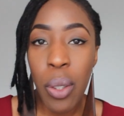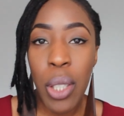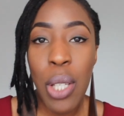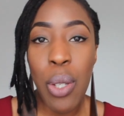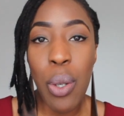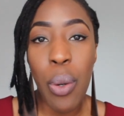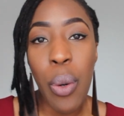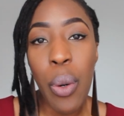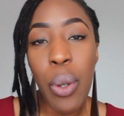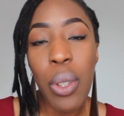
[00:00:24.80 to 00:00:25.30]

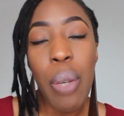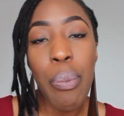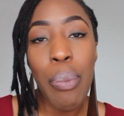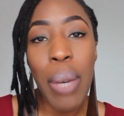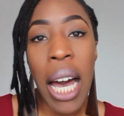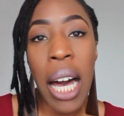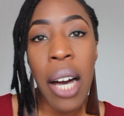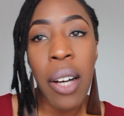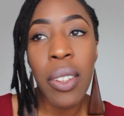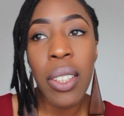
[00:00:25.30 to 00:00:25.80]
is all
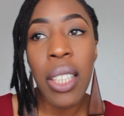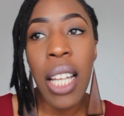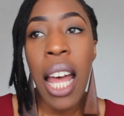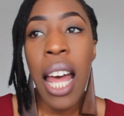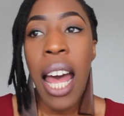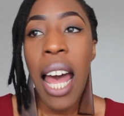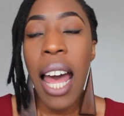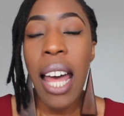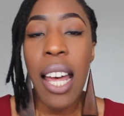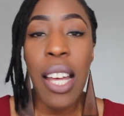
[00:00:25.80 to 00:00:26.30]
about
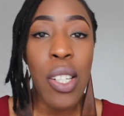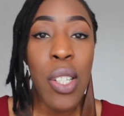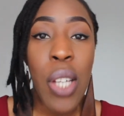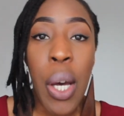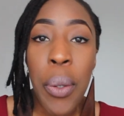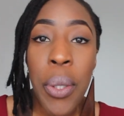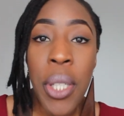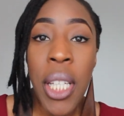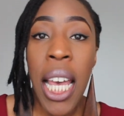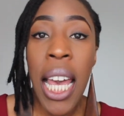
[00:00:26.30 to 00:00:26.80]

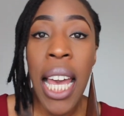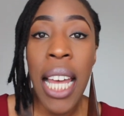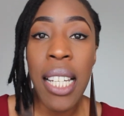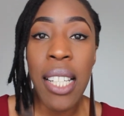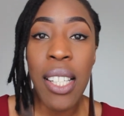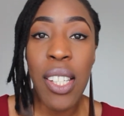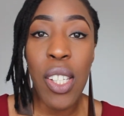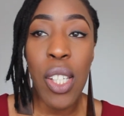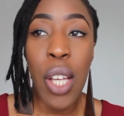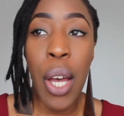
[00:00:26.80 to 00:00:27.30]

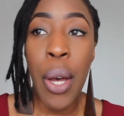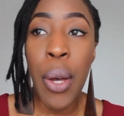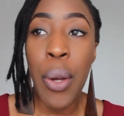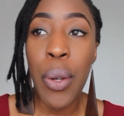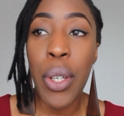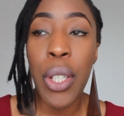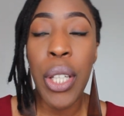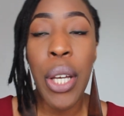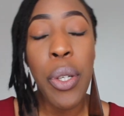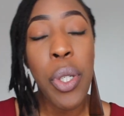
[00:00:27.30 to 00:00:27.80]
adulting, so
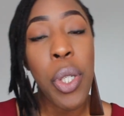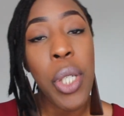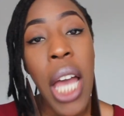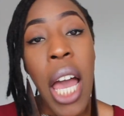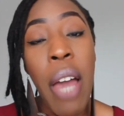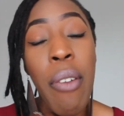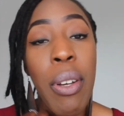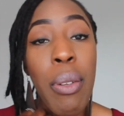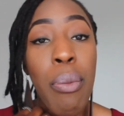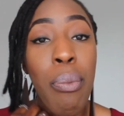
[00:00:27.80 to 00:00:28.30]

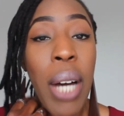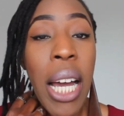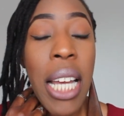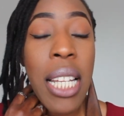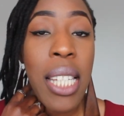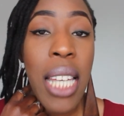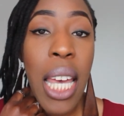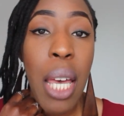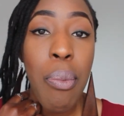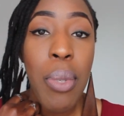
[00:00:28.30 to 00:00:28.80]
sharing my
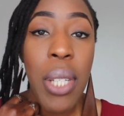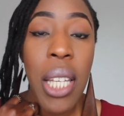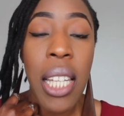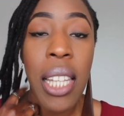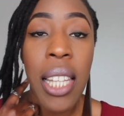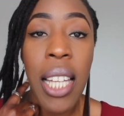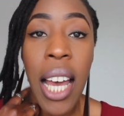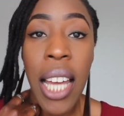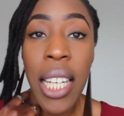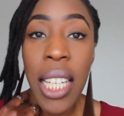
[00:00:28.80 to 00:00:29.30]
tips
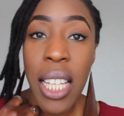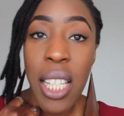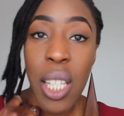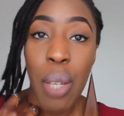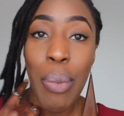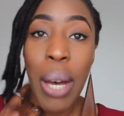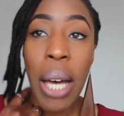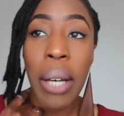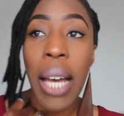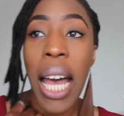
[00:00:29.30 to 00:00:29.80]
and learnings
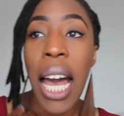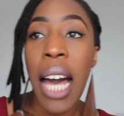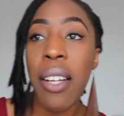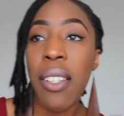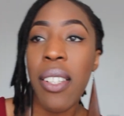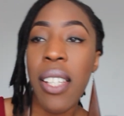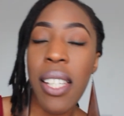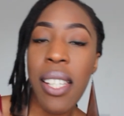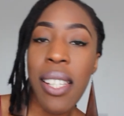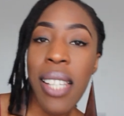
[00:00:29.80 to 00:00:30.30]
about how
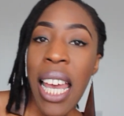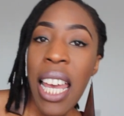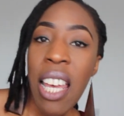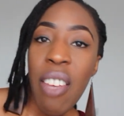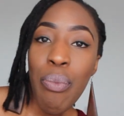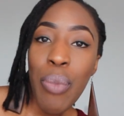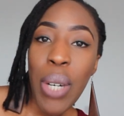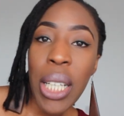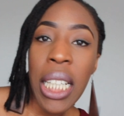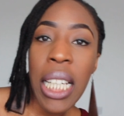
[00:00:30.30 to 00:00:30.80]
to
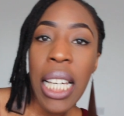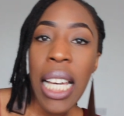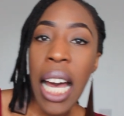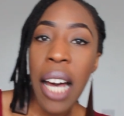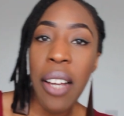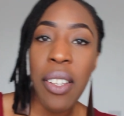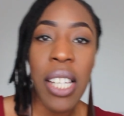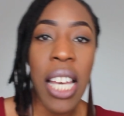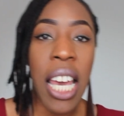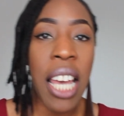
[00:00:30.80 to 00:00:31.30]
save money,
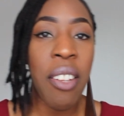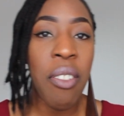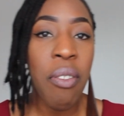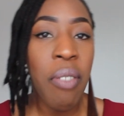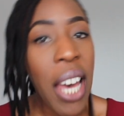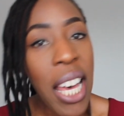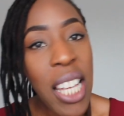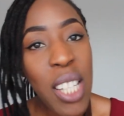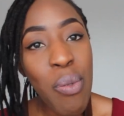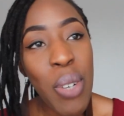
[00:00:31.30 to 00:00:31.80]
how to
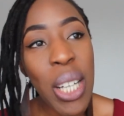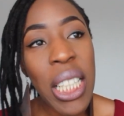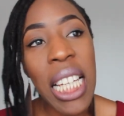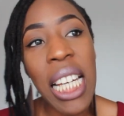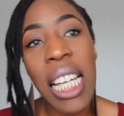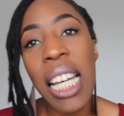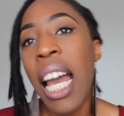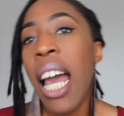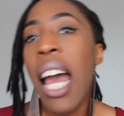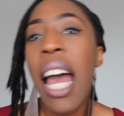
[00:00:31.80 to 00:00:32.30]
invest
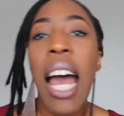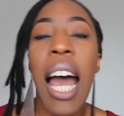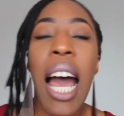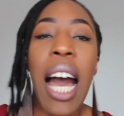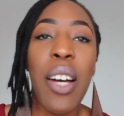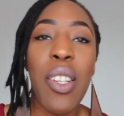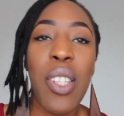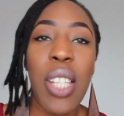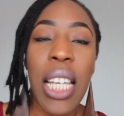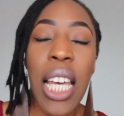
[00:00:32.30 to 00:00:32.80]
money,
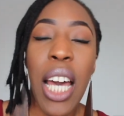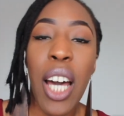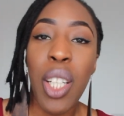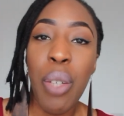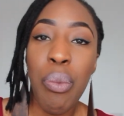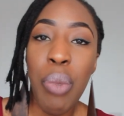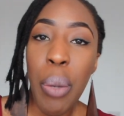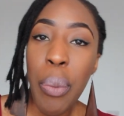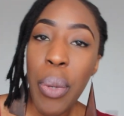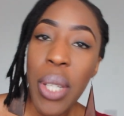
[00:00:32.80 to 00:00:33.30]
how to get on
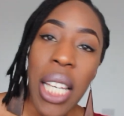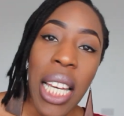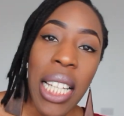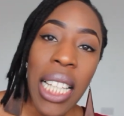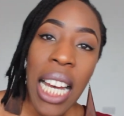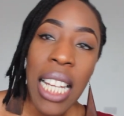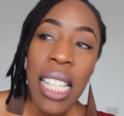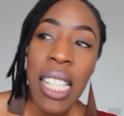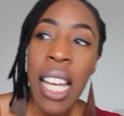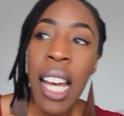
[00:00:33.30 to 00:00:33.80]
a property
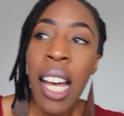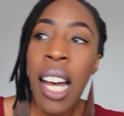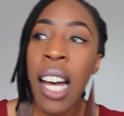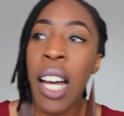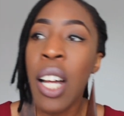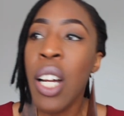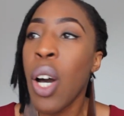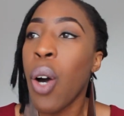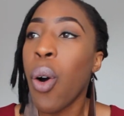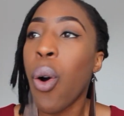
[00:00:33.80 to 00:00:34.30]
ladder,
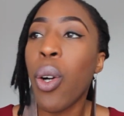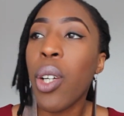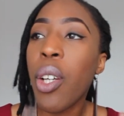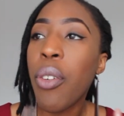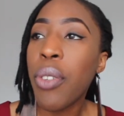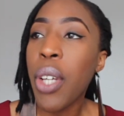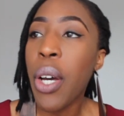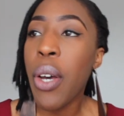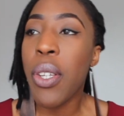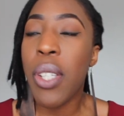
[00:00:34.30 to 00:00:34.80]
all
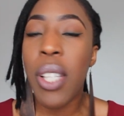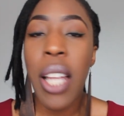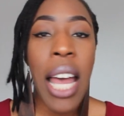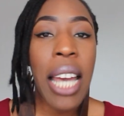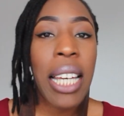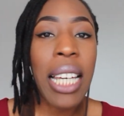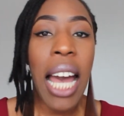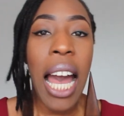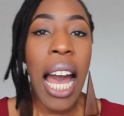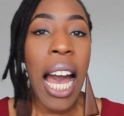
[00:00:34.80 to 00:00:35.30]
of those
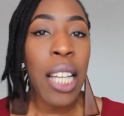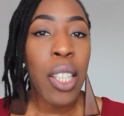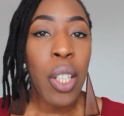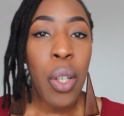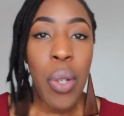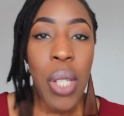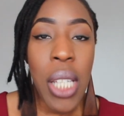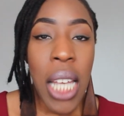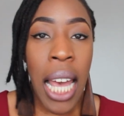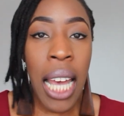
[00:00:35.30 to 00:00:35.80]
like
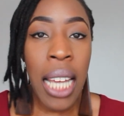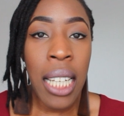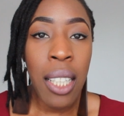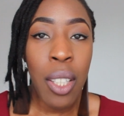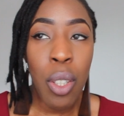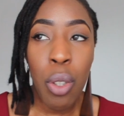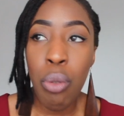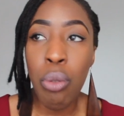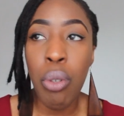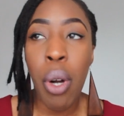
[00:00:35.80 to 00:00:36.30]

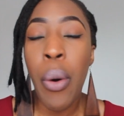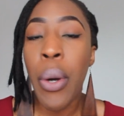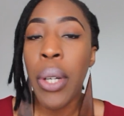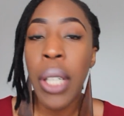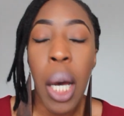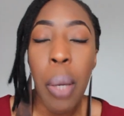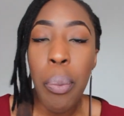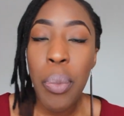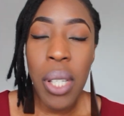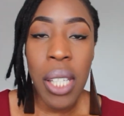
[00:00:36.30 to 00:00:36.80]
adulting
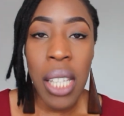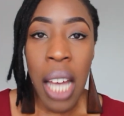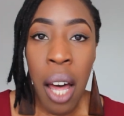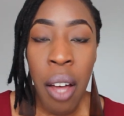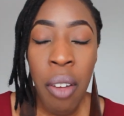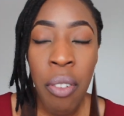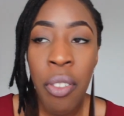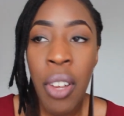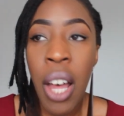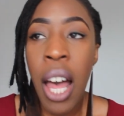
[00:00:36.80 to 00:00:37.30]
growing up
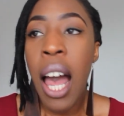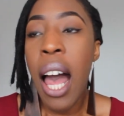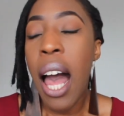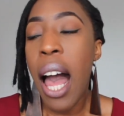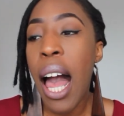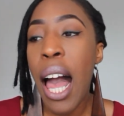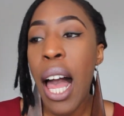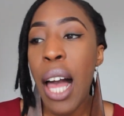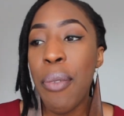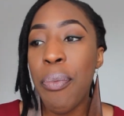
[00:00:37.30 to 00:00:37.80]
stuff.
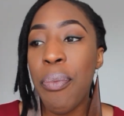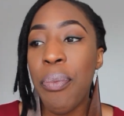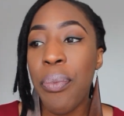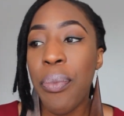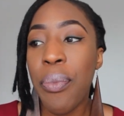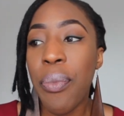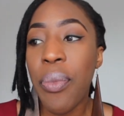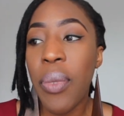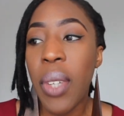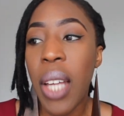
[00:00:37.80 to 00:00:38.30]

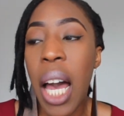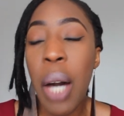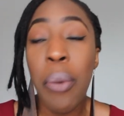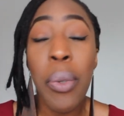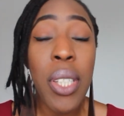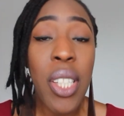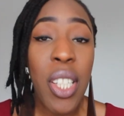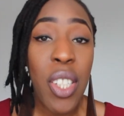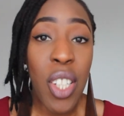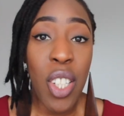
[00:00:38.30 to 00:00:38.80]
I
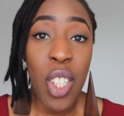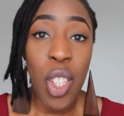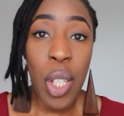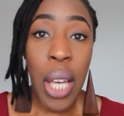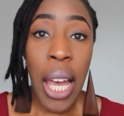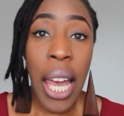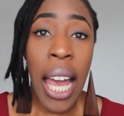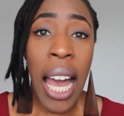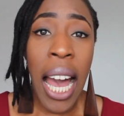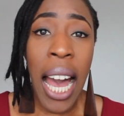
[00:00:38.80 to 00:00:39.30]
wanted to
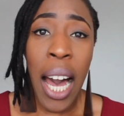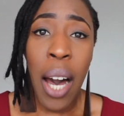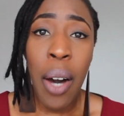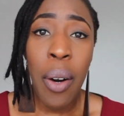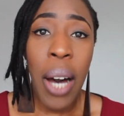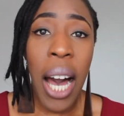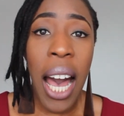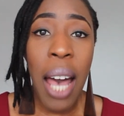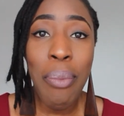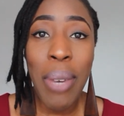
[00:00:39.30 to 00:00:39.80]
share
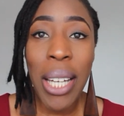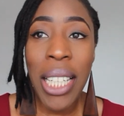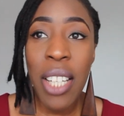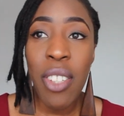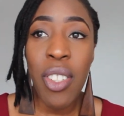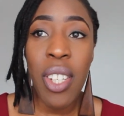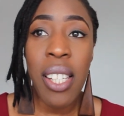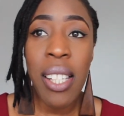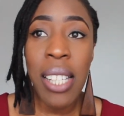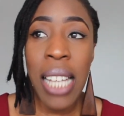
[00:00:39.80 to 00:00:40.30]
how I
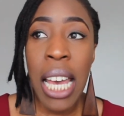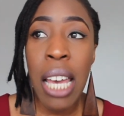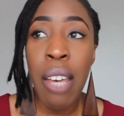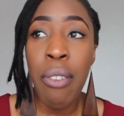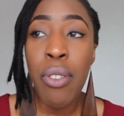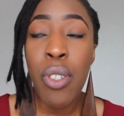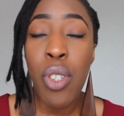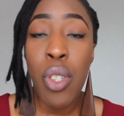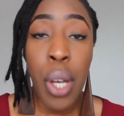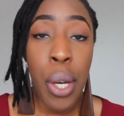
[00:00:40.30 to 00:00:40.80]
managed to
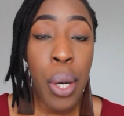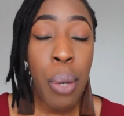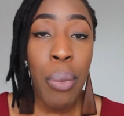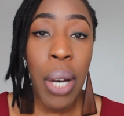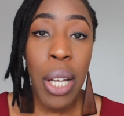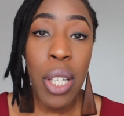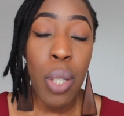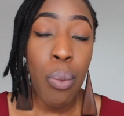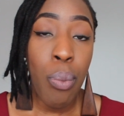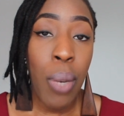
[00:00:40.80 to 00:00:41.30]
save so
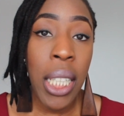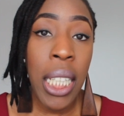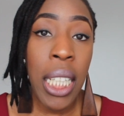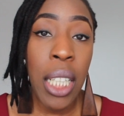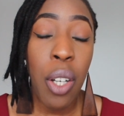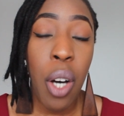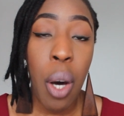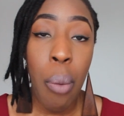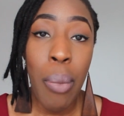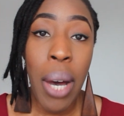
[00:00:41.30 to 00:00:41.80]
much
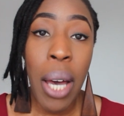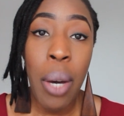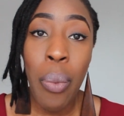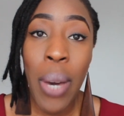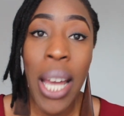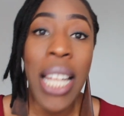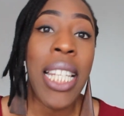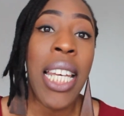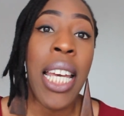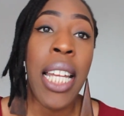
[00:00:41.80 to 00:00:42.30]
money on my
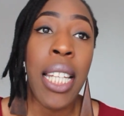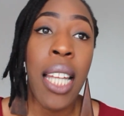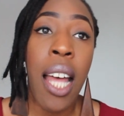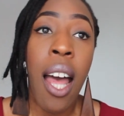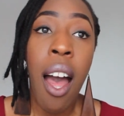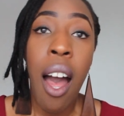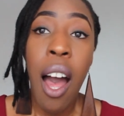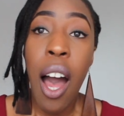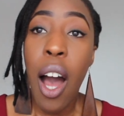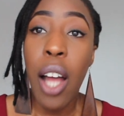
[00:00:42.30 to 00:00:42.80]
wedding.
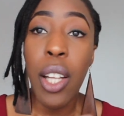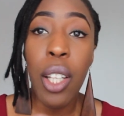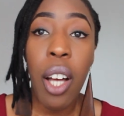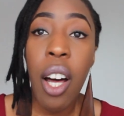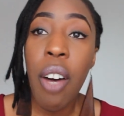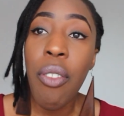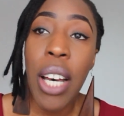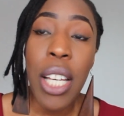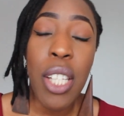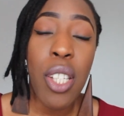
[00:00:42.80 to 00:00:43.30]
A lot
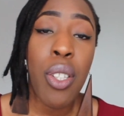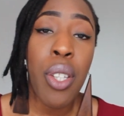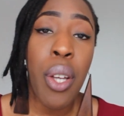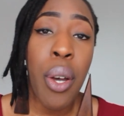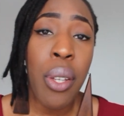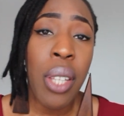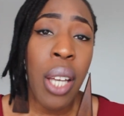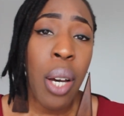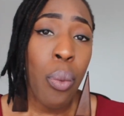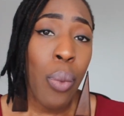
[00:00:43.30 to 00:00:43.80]
of us
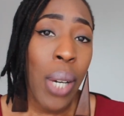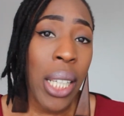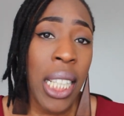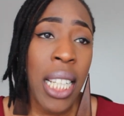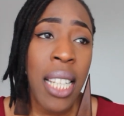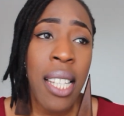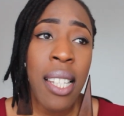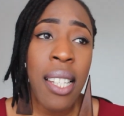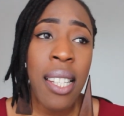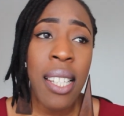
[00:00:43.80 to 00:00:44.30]
know that
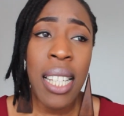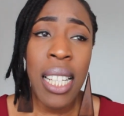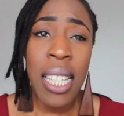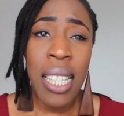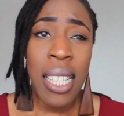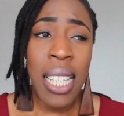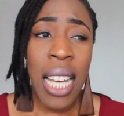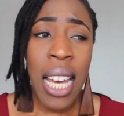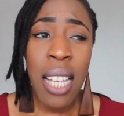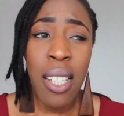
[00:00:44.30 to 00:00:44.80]
weddings
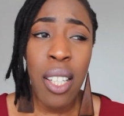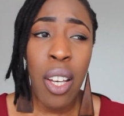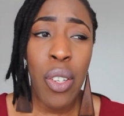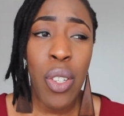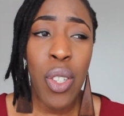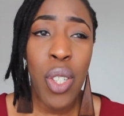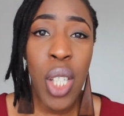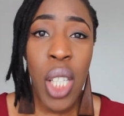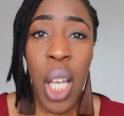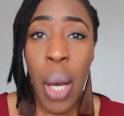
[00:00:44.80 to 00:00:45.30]
these days are
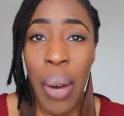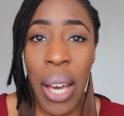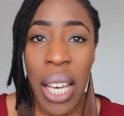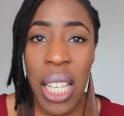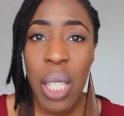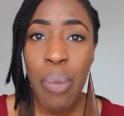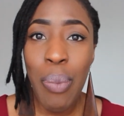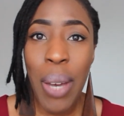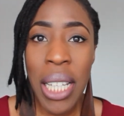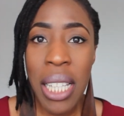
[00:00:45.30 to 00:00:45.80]
so
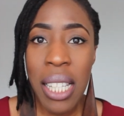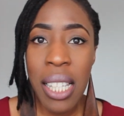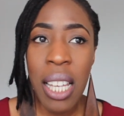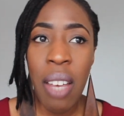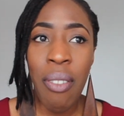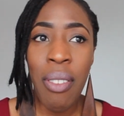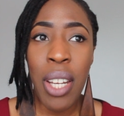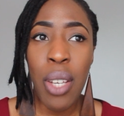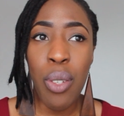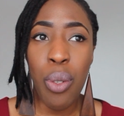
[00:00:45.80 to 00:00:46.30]

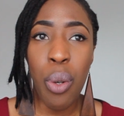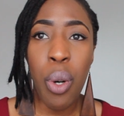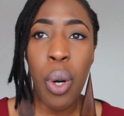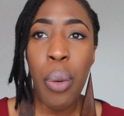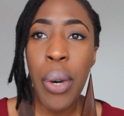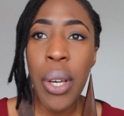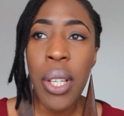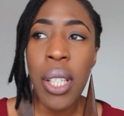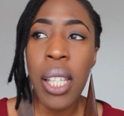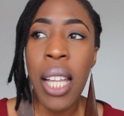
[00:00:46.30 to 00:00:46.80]
expensive and it's
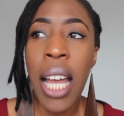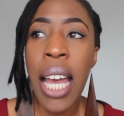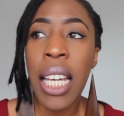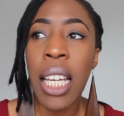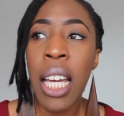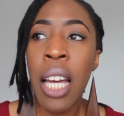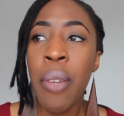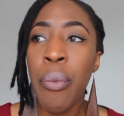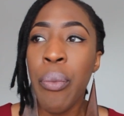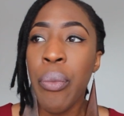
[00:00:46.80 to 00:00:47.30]
almost
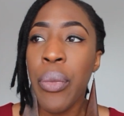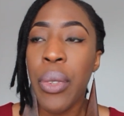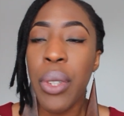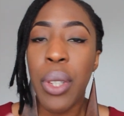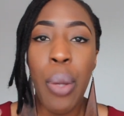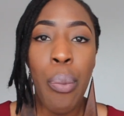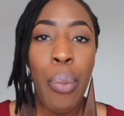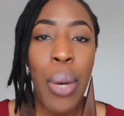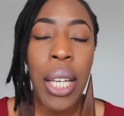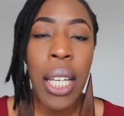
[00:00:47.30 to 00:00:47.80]
like
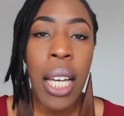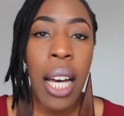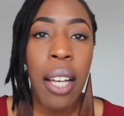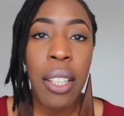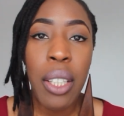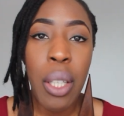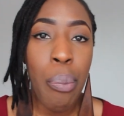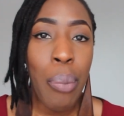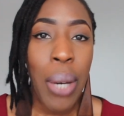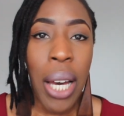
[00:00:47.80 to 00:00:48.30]
the
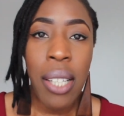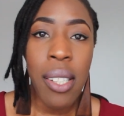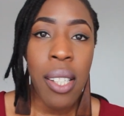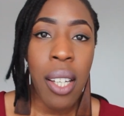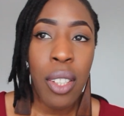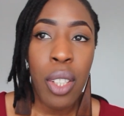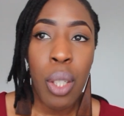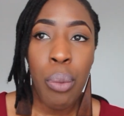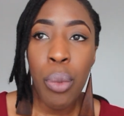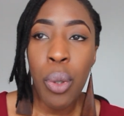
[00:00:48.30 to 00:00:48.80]
bigger the
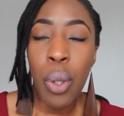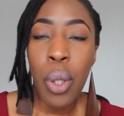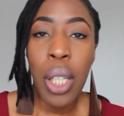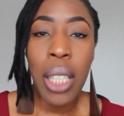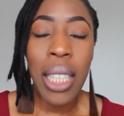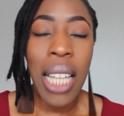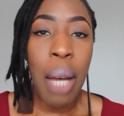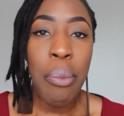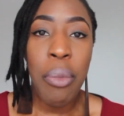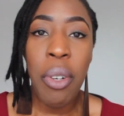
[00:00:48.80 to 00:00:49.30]
better, the more
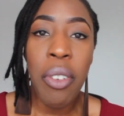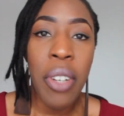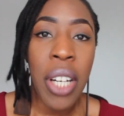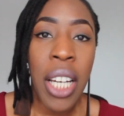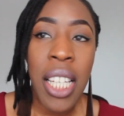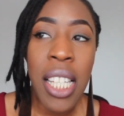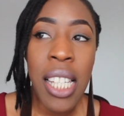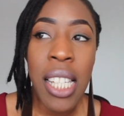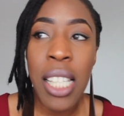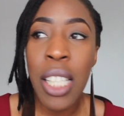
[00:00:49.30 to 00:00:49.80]

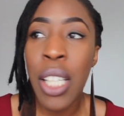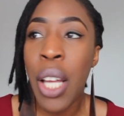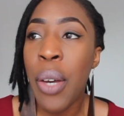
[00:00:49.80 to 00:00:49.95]
glamorous,